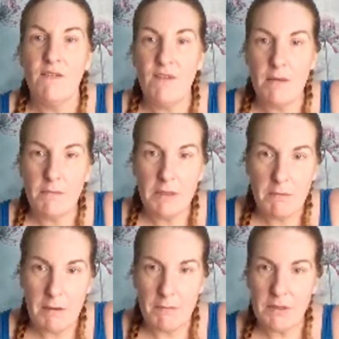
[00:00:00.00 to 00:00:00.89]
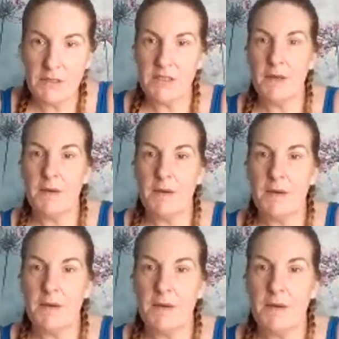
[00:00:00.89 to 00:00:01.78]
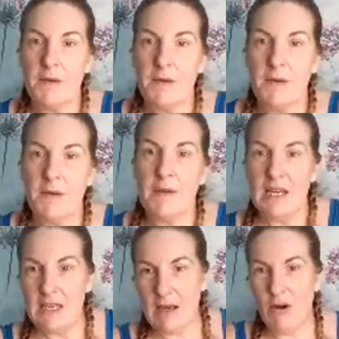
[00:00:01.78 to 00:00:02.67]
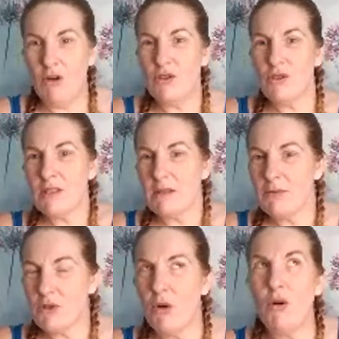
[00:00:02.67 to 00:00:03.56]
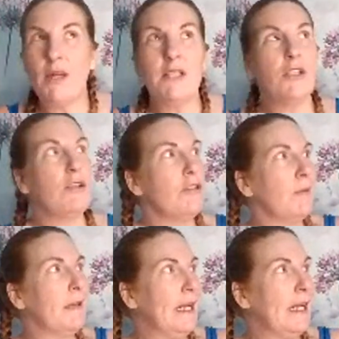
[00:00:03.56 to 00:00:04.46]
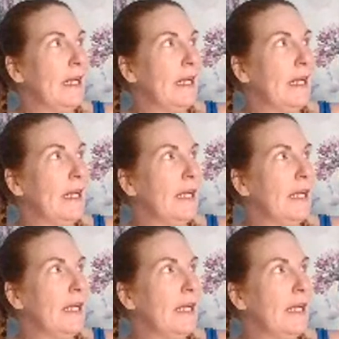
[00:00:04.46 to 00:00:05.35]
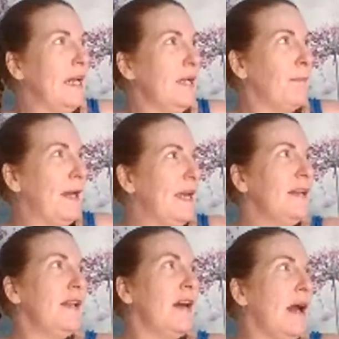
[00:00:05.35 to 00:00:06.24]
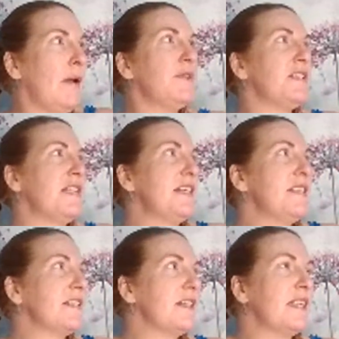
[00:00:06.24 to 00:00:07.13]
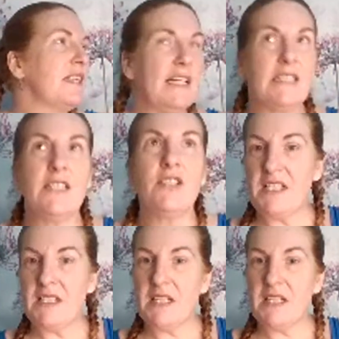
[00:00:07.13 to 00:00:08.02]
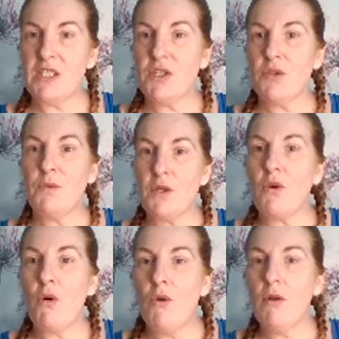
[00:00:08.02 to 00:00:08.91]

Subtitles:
family members. Now, also as I'm talking to you, I'm getting a pain that I would say is connected to the colon.